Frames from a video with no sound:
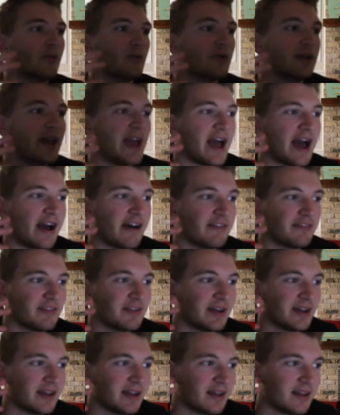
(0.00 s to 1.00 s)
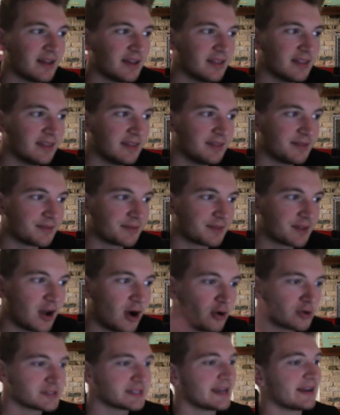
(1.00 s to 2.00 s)
We have
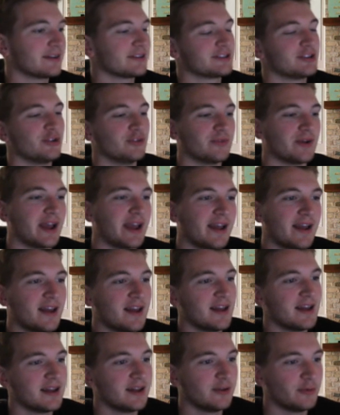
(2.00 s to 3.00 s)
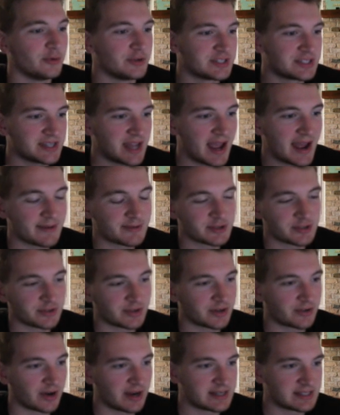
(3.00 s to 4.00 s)
Jose Altuve, which is
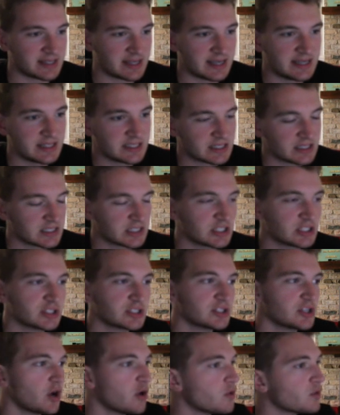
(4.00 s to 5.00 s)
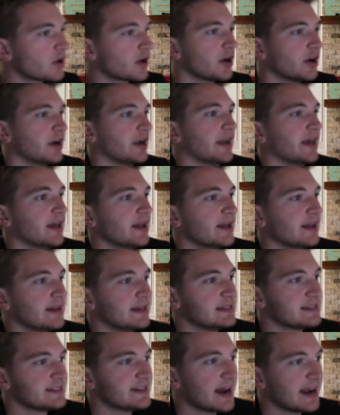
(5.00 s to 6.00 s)
absolutely crazy. He's so good.
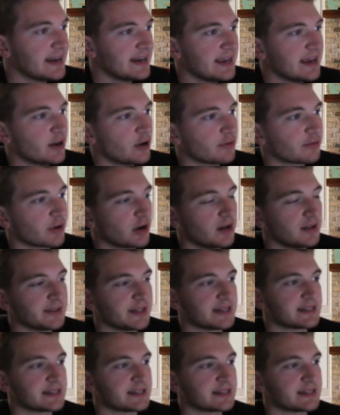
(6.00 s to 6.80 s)
He's 98 overall on